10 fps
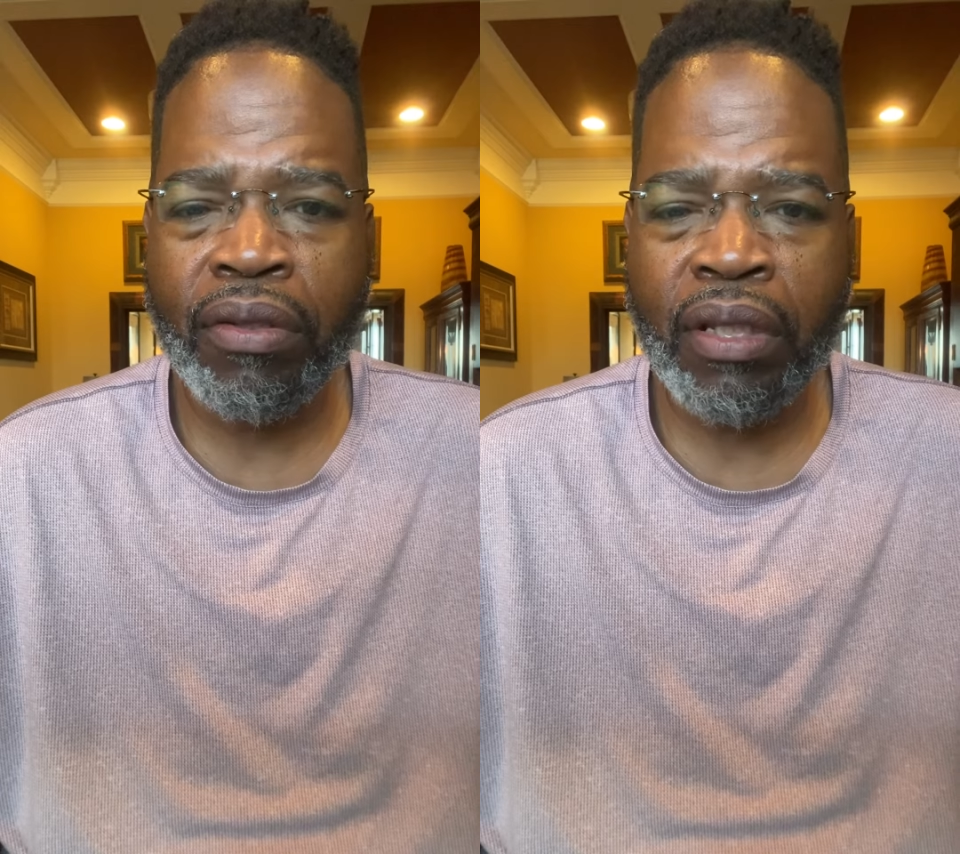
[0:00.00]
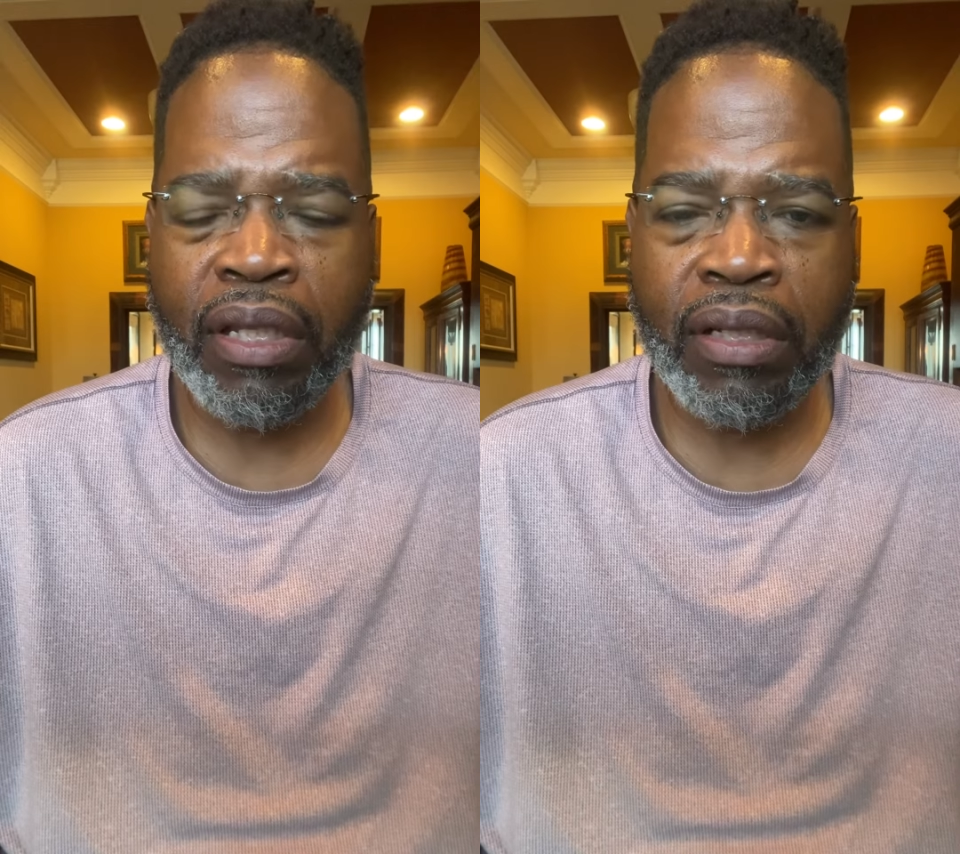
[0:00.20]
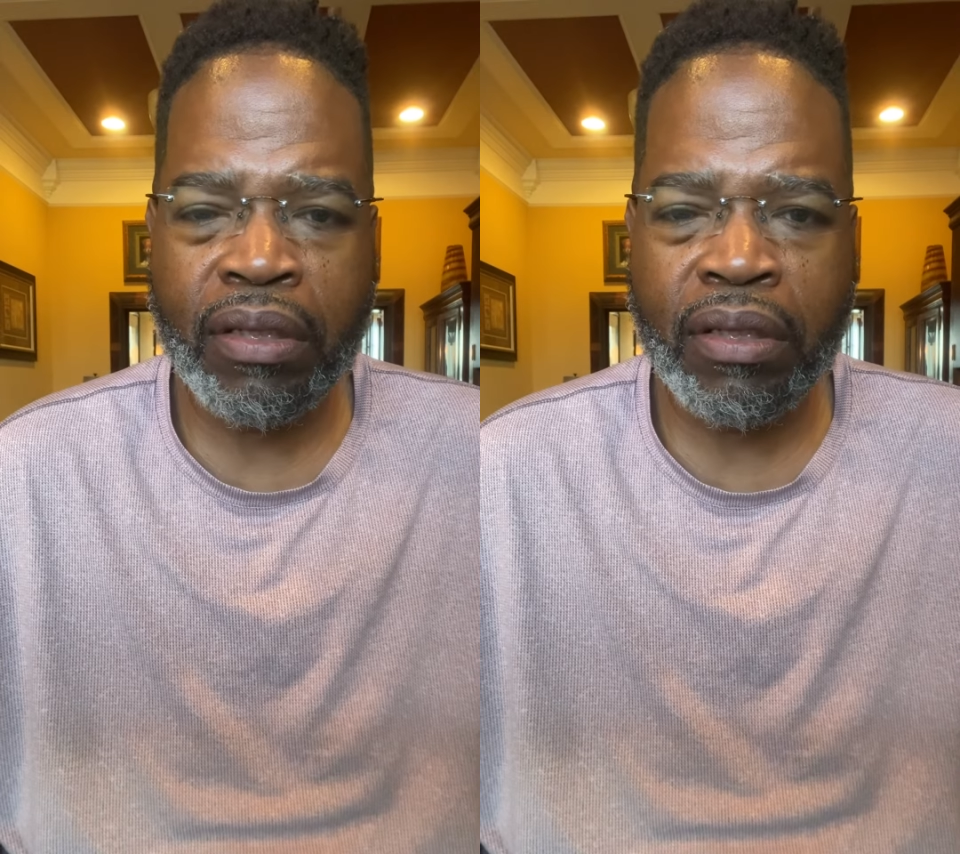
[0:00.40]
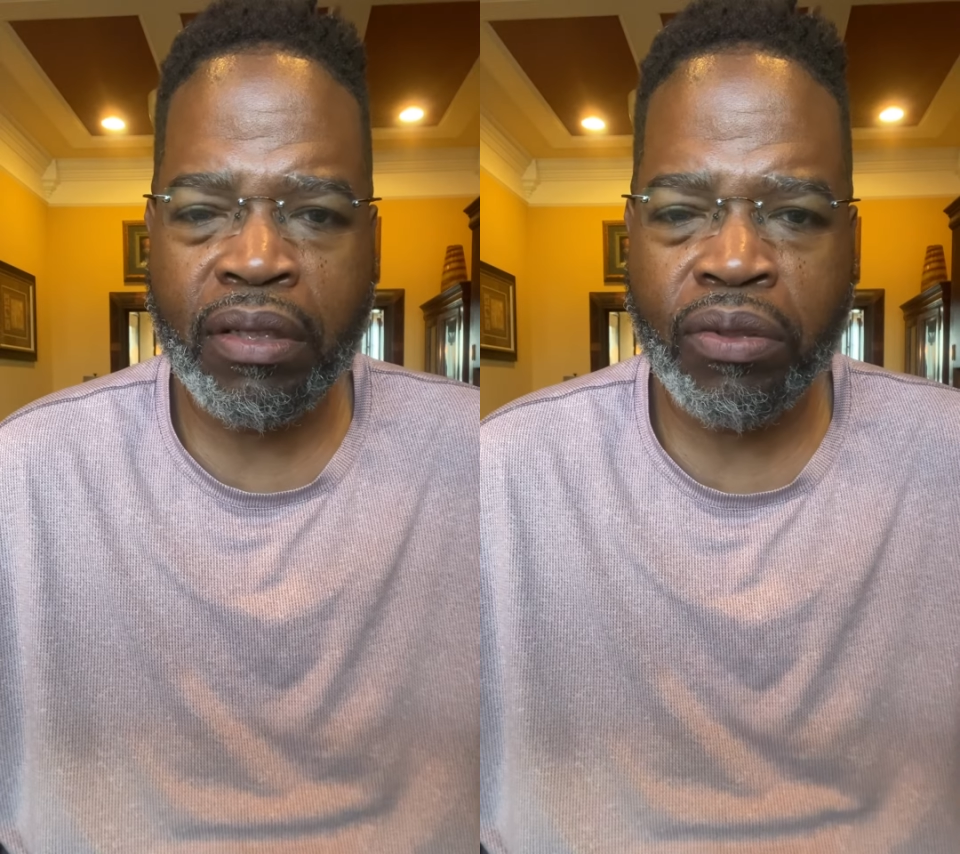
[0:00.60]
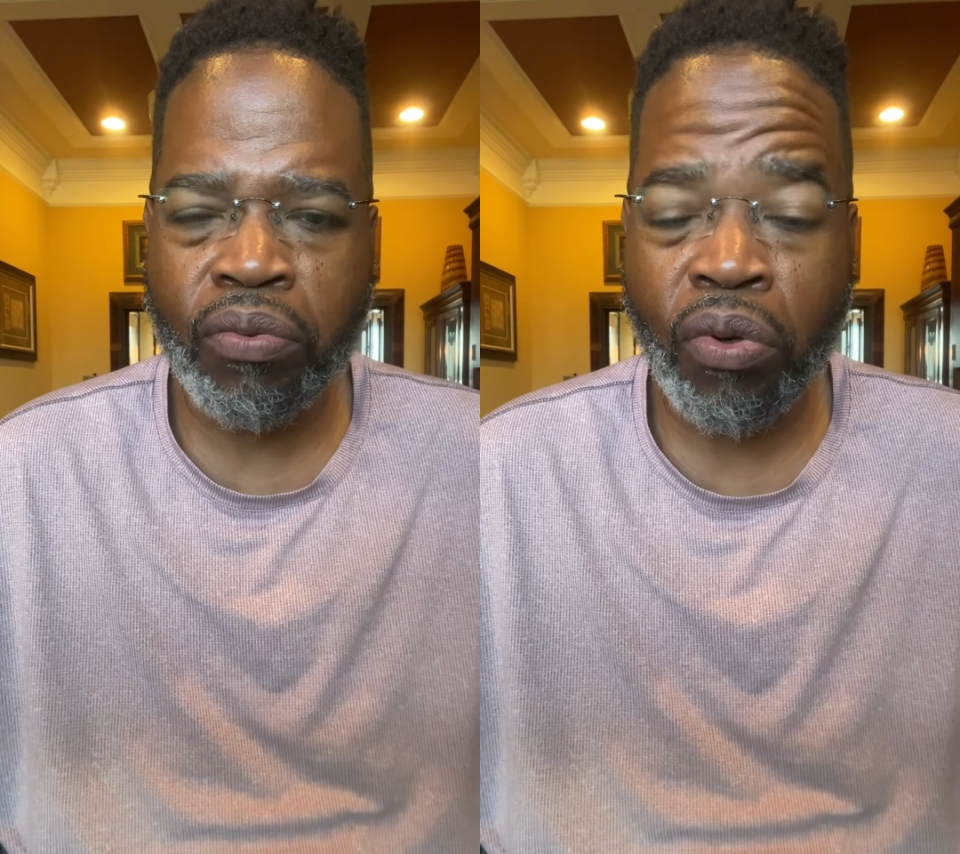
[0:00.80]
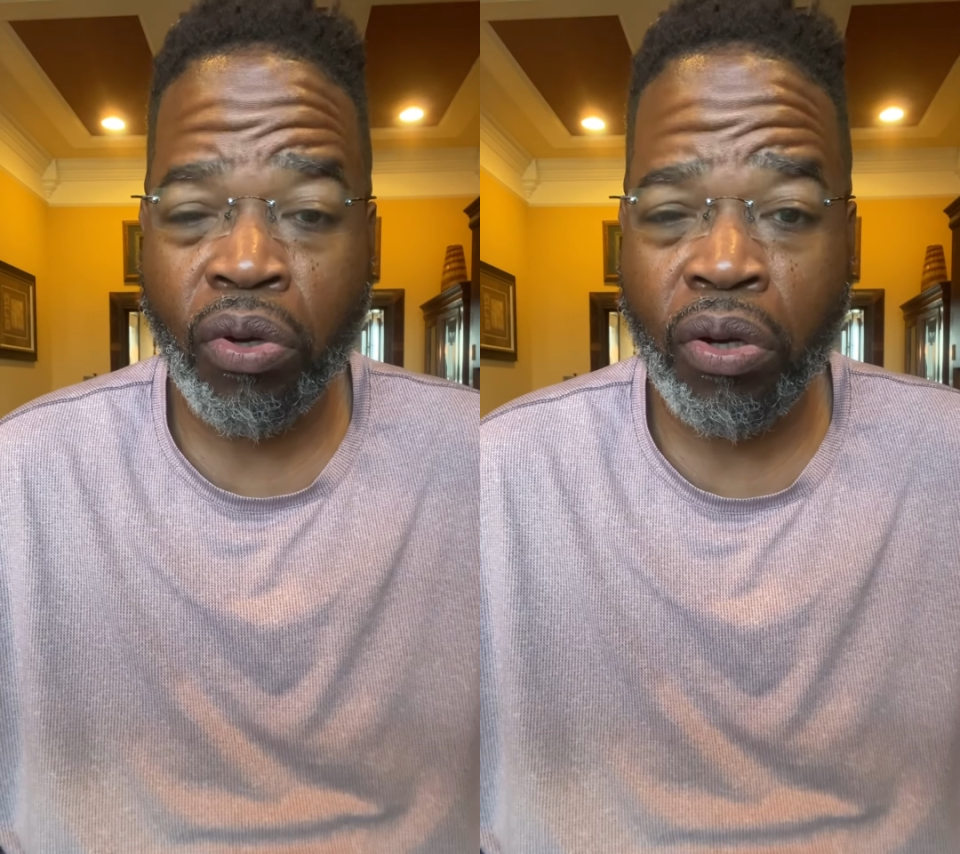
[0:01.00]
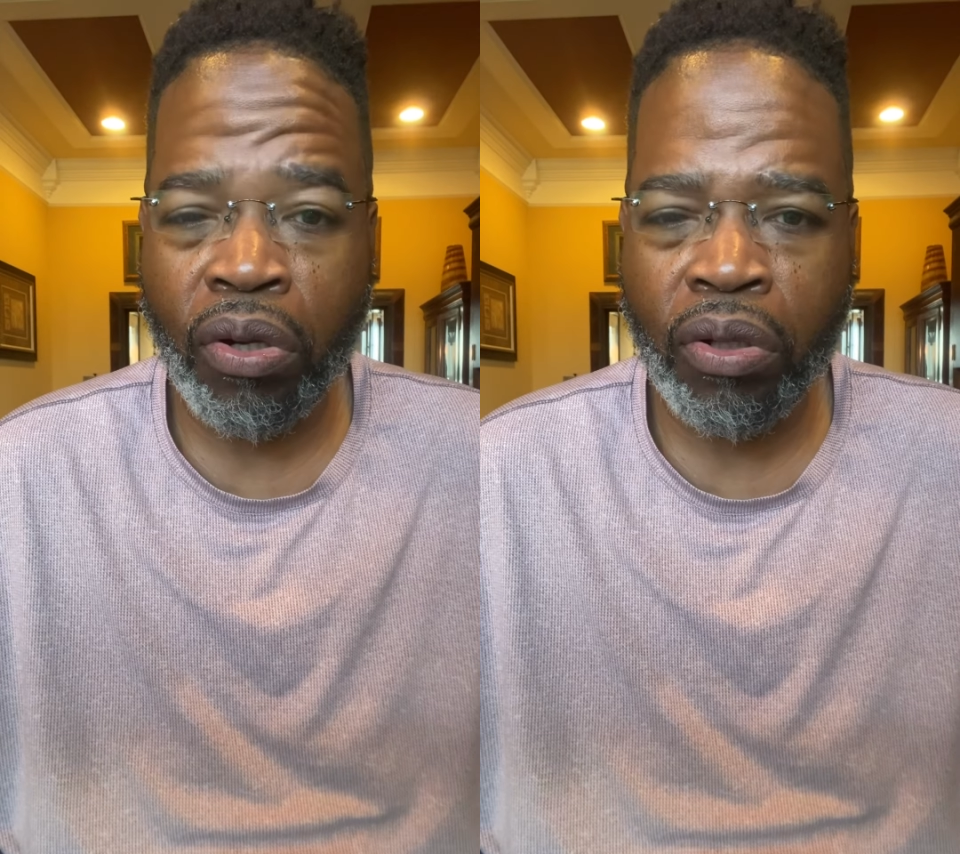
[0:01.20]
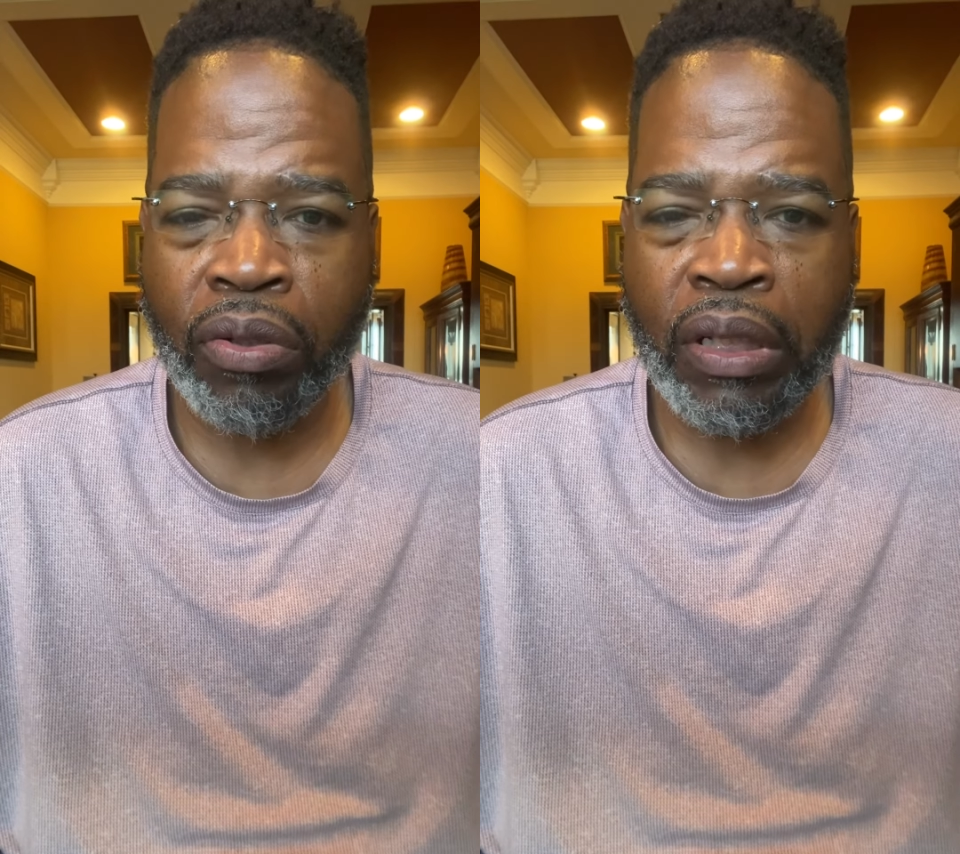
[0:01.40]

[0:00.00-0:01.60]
things in this world